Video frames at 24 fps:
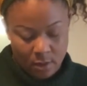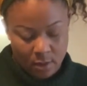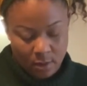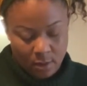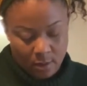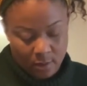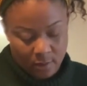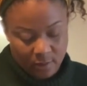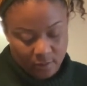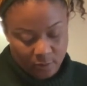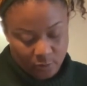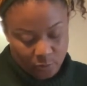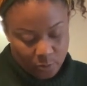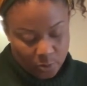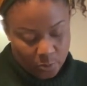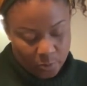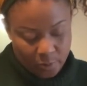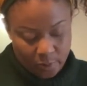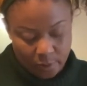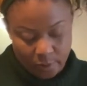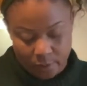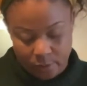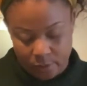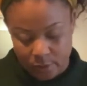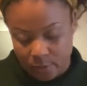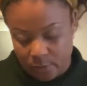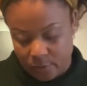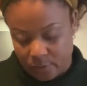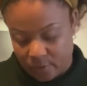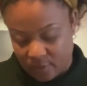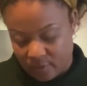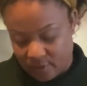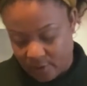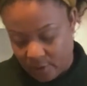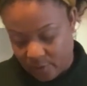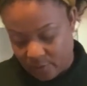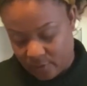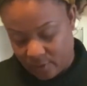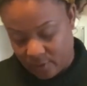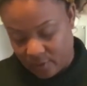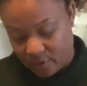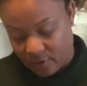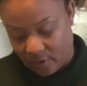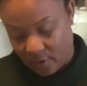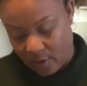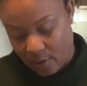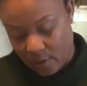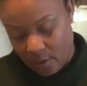This is what we're going to do with the Celtic
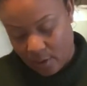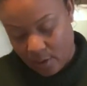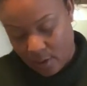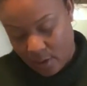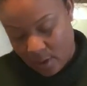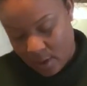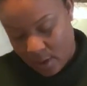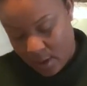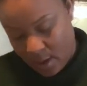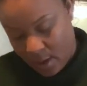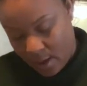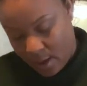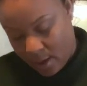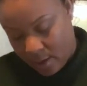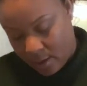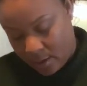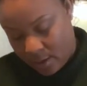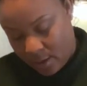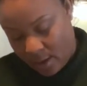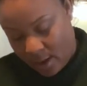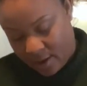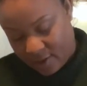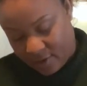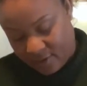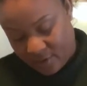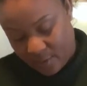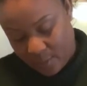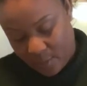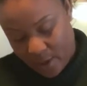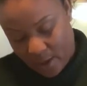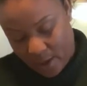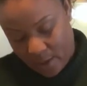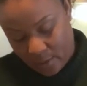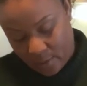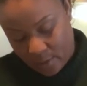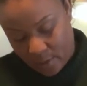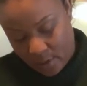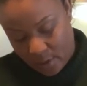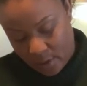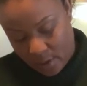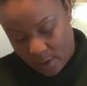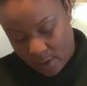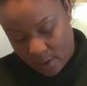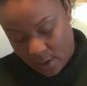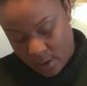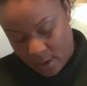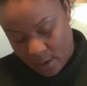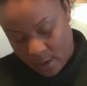salt. Nice amount. A
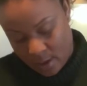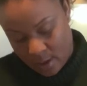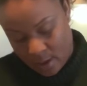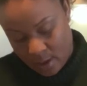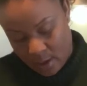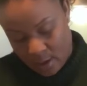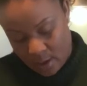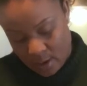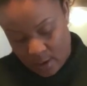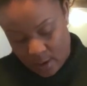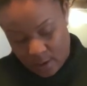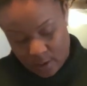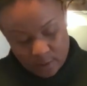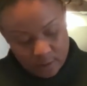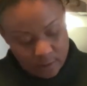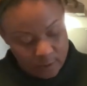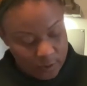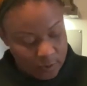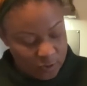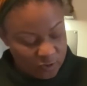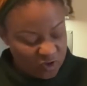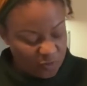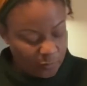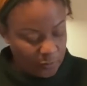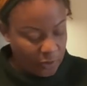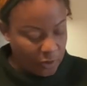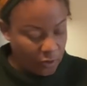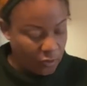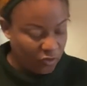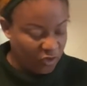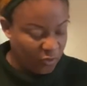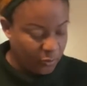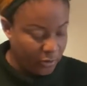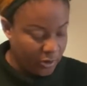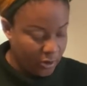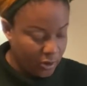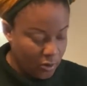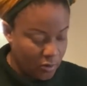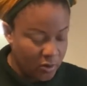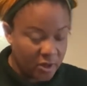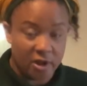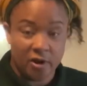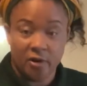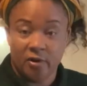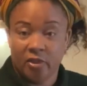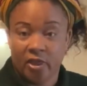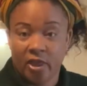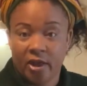little sprinkle
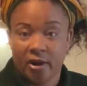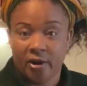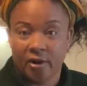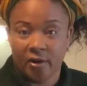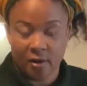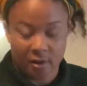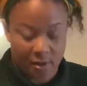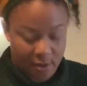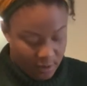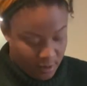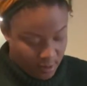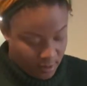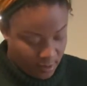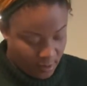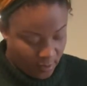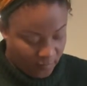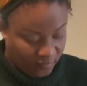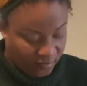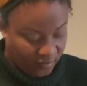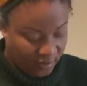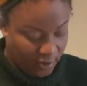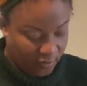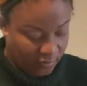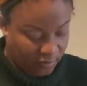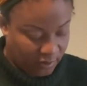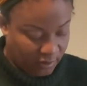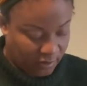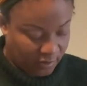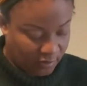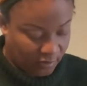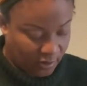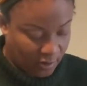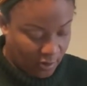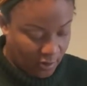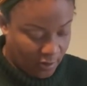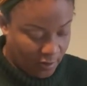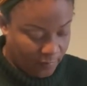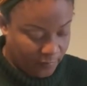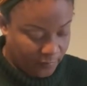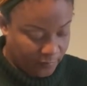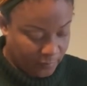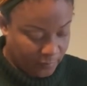here and there of Celtic salt.